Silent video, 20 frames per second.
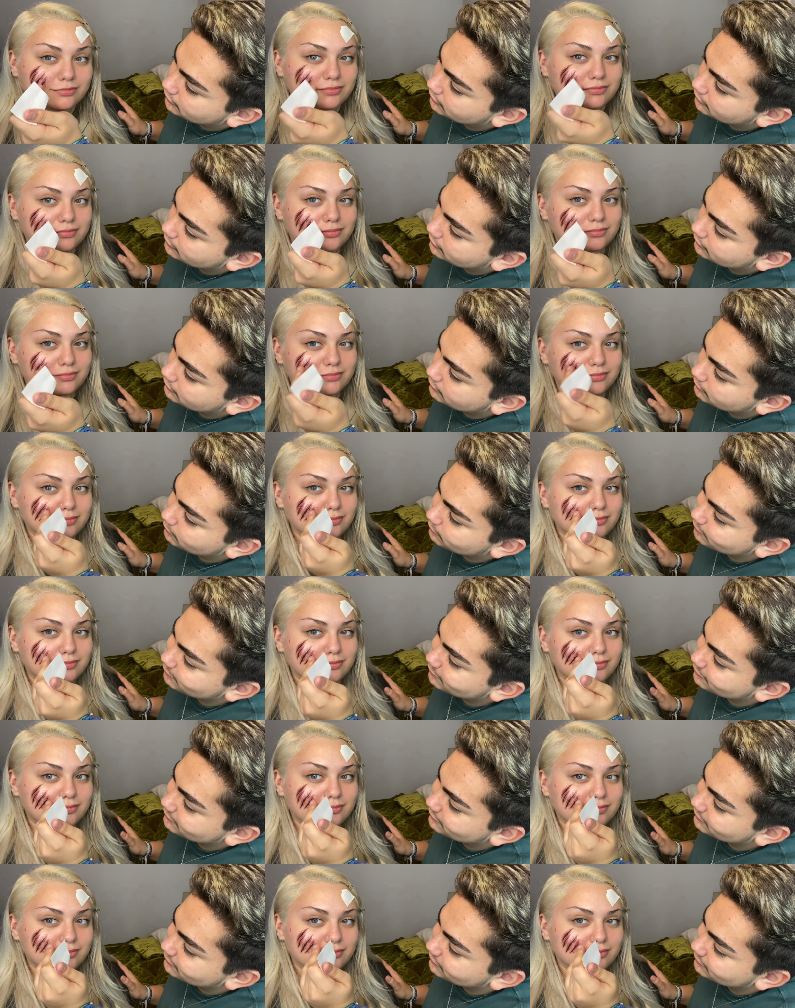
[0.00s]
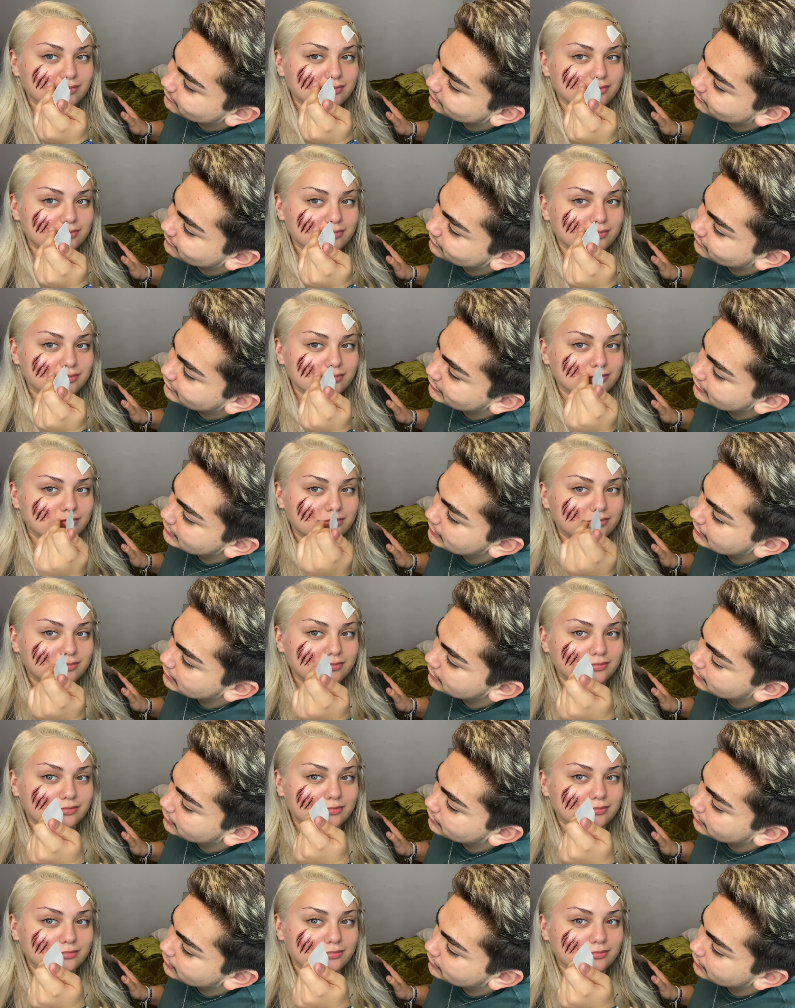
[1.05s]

[no speech]